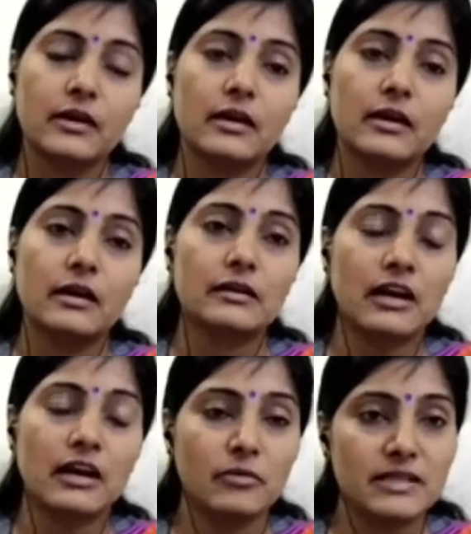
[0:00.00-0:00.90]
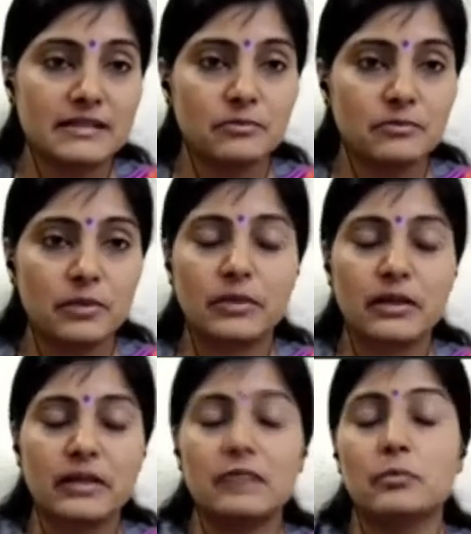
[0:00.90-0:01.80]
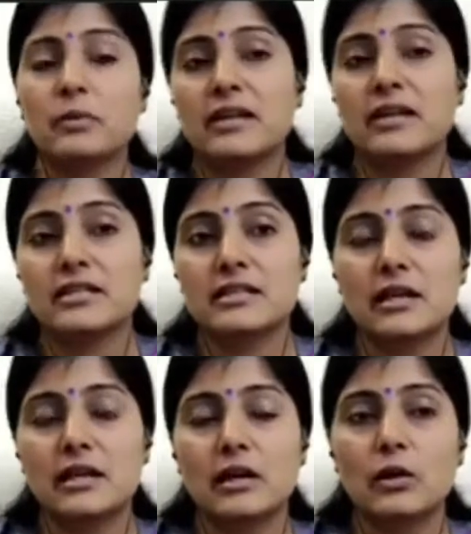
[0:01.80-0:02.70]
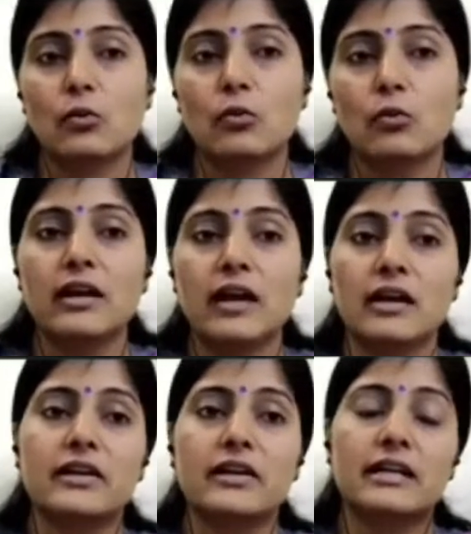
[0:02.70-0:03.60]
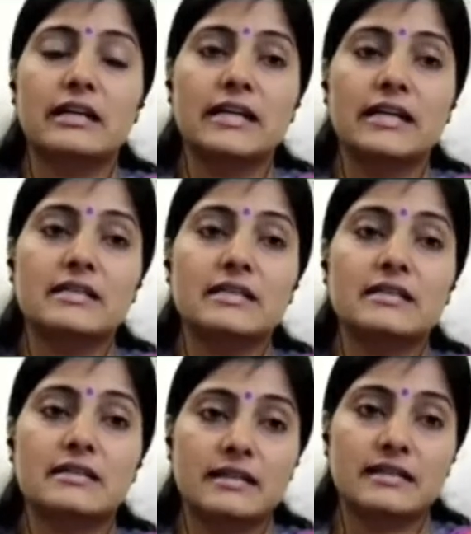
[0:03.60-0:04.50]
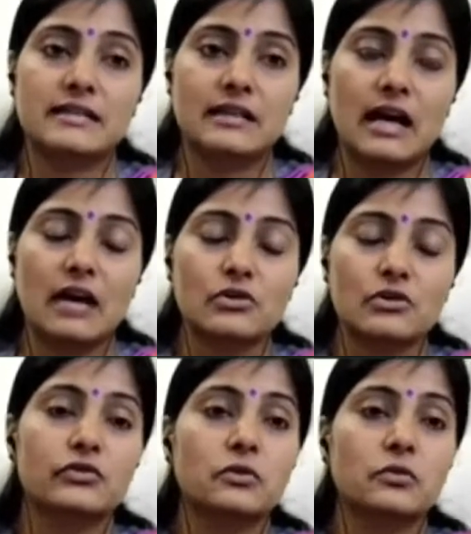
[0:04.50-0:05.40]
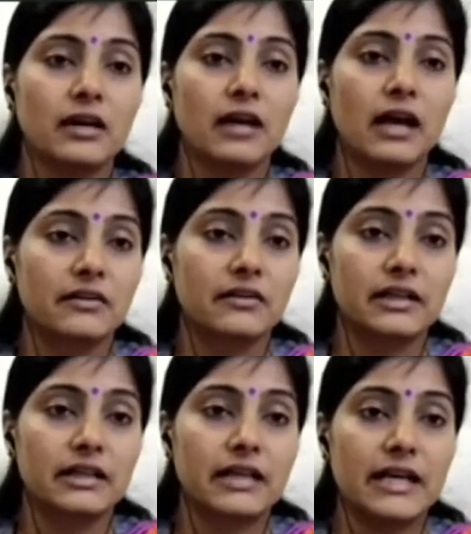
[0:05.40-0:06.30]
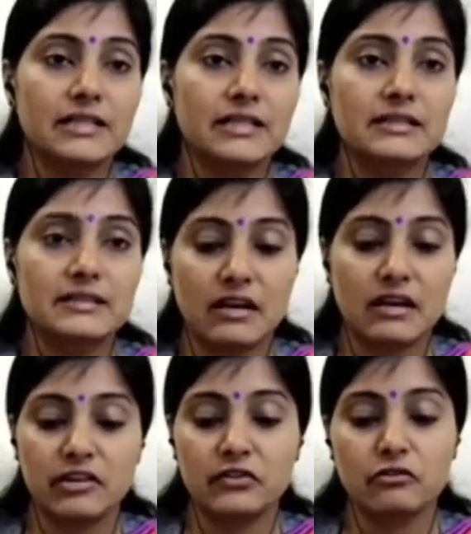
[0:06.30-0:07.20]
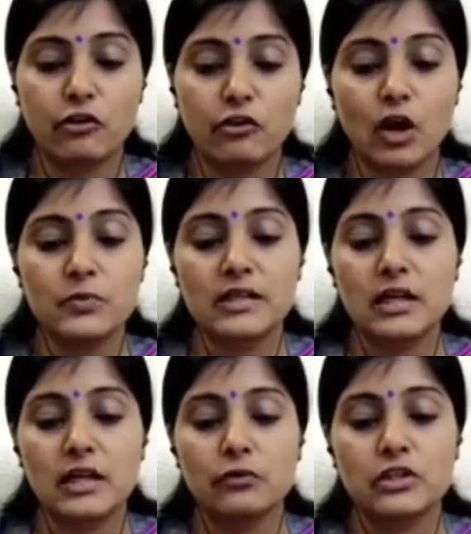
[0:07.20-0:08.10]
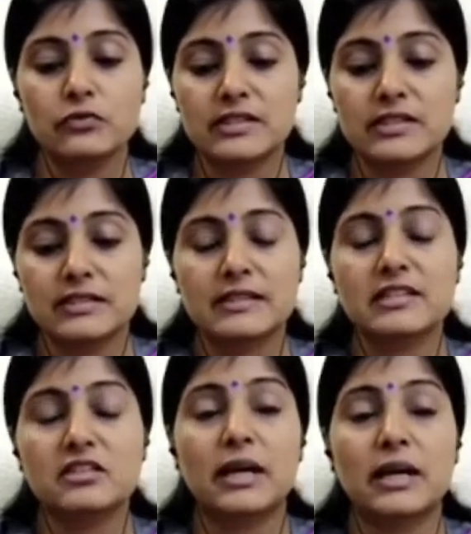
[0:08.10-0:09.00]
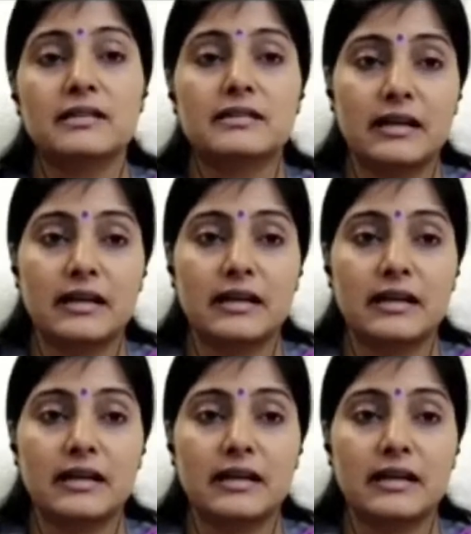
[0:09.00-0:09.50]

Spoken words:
The government has implemented 186 out of the 187 reforms which were suggested by the centre,